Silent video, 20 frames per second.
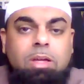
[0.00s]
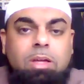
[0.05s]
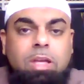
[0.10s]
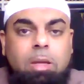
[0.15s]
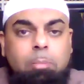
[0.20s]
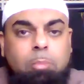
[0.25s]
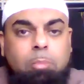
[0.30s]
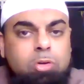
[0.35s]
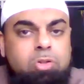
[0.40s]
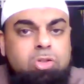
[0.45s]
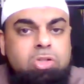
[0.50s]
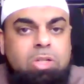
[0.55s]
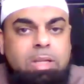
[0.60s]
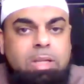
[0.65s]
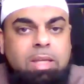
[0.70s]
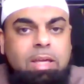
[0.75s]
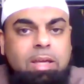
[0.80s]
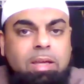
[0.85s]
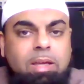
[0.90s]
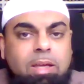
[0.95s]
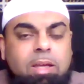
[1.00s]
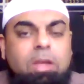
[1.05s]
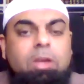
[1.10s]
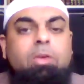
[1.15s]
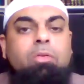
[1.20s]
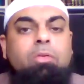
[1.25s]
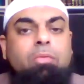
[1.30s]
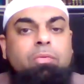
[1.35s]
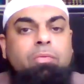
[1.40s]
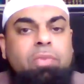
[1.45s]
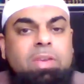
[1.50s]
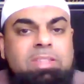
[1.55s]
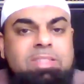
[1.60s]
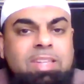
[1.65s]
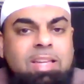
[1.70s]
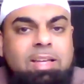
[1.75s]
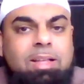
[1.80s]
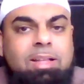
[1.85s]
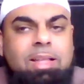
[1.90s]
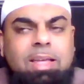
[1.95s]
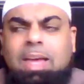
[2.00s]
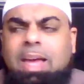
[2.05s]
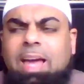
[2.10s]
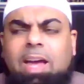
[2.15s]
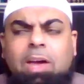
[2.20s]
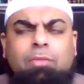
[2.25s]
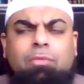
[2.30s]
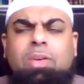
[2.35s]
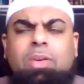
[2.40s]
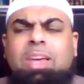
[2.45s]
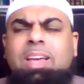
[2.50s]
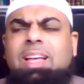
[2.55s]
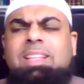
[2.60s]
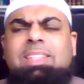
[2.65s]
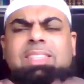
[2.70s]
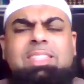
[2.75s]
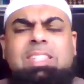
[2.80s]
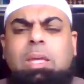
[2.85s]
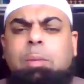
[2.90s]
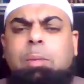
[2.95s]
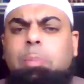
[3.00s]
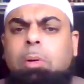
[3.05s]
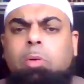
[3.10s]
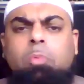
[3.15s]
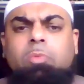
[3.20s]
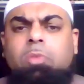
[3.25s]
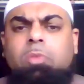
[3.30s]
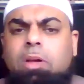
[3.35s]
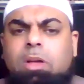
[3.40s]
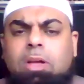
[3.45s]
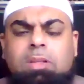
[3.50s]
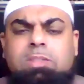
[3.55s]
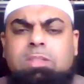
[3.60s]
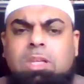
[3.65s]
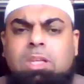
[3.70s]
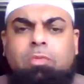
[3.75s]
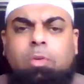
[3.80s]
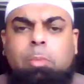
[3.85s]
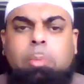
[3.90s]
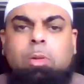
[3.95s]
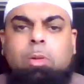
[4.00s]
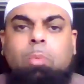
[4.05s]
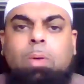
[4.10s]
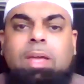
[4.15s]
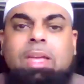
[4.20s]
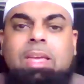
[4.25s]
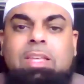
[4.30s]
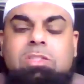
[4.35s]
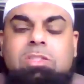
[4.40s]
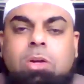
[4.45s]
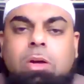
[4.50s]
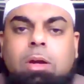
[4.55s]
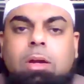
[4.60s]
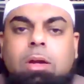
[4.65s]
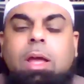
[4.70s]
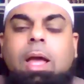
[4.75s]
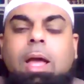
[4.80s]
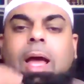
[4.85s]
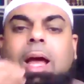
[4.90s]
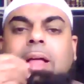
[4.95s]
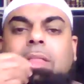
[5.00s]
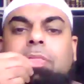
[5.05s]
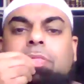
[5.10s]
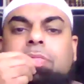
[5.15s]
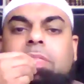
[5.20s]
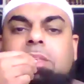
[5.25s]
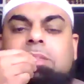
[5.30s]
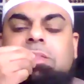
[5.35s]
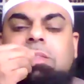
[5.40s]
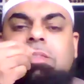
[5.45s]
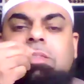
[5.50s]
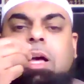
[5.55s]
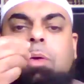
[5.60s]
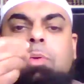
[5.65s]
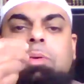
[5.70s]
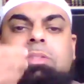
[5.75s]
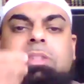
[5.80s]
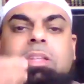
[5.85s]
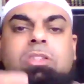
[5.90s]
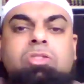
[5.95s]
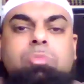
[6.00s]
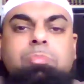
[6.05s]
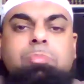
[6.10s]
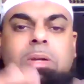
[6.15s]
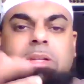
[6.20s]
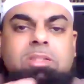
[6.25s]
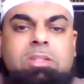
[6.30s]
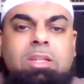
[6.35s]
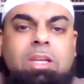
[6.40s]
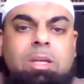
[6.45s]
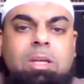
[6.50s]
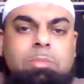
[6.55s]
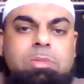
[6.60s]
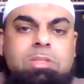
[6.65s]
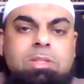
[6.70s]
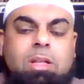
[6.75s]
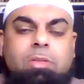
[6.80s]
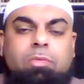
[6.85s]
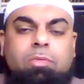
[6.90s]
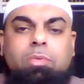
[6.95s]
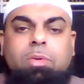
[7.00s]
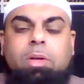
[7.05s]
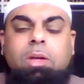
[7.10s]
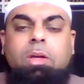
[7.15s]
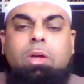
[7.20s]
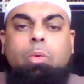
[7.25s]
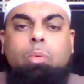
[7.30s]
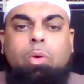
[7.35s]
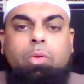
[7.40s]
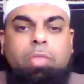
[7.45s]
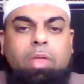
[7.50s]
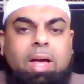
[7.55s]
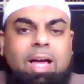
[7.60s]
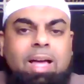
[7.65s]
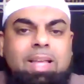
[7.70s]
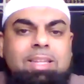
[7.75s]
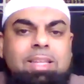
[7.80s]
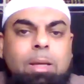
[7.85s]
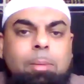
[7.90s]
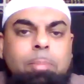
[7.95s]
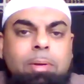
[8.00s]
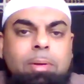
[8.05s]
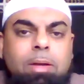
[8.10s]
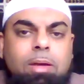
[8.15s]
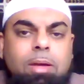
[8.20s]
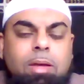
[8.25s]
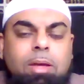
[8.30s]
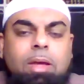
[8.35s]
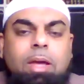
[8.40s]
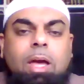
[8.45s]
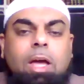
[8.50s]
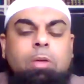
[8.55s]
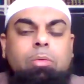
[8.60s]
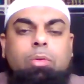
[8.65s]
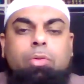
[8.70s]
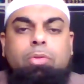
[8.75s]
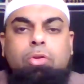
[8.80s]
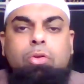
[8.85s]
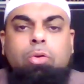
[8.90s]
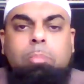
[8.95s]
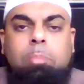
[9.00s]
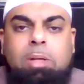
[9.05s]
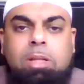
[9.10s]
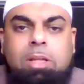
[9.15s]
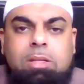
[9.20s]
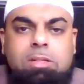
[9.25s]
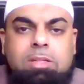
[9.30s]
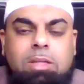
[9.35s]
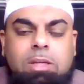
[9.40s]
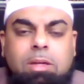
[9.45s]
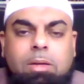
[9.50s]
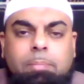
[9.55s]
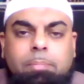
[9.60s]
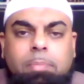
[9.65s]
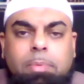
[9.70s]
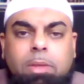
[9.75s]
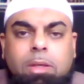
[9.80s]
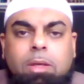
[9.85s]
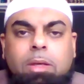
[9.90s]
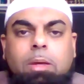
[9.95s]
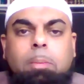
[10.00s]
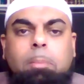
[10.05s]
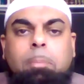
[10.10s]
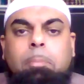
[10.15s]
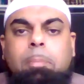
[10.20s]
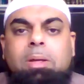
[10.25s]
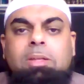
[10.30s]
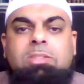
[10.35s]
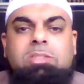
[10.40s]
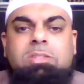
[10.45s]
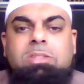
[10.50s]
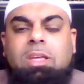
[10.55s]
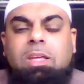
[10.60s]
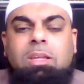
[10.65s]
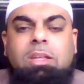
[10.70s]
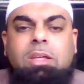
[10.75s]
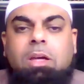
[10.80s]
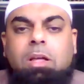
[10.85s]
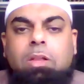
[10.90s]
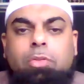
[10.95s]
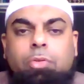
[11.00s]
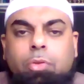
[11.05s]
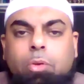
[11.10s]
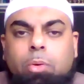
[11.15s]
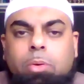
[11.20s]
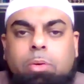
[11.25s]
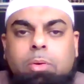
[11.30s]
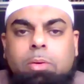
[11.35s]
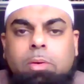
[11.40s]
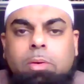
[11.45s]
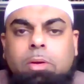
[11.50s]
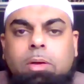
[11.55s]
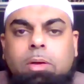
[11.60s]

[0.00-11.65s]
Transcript: emotionally, physically, every conceivable, conceivable way he's hurt. And this is how he's expressing himself with adab and with humility. Masaniya dhur.